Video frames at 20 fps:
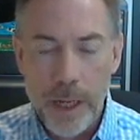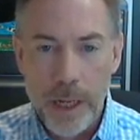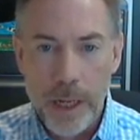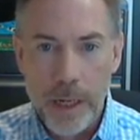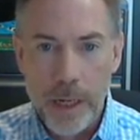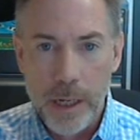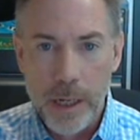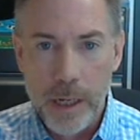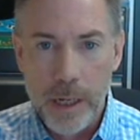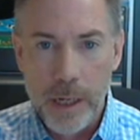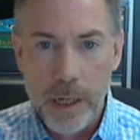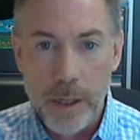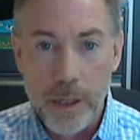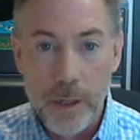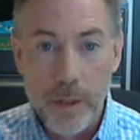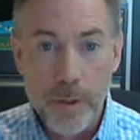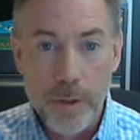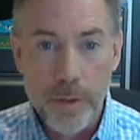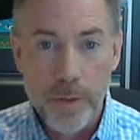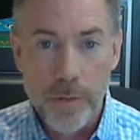in a
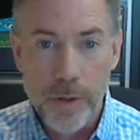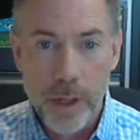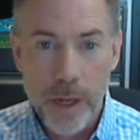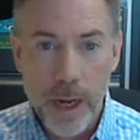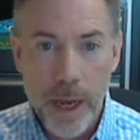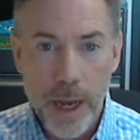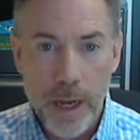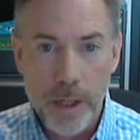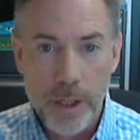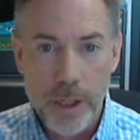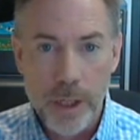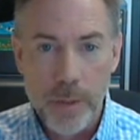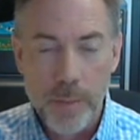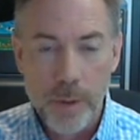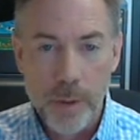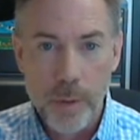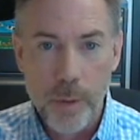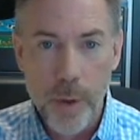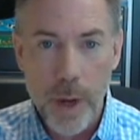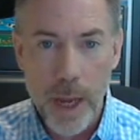useful and
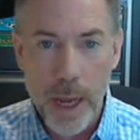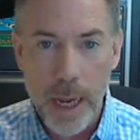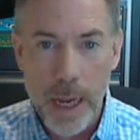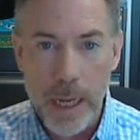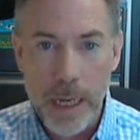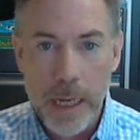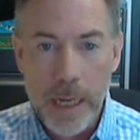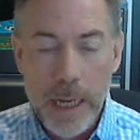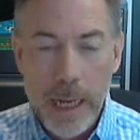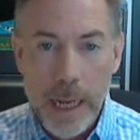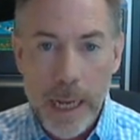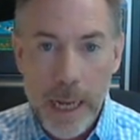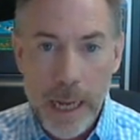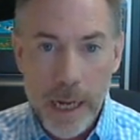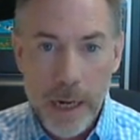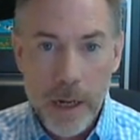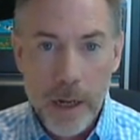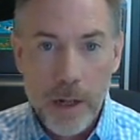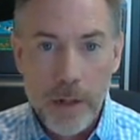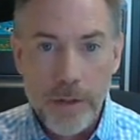actionable way,
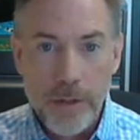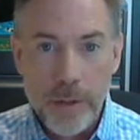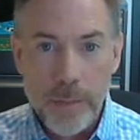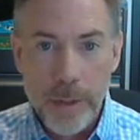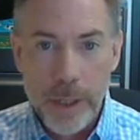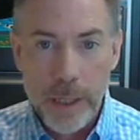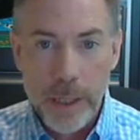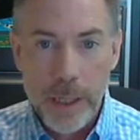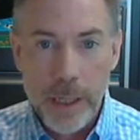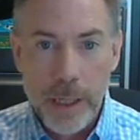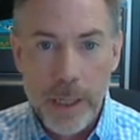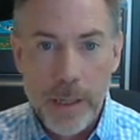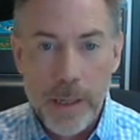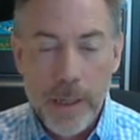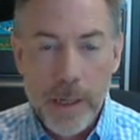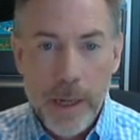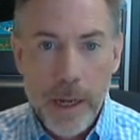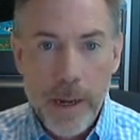and ultimately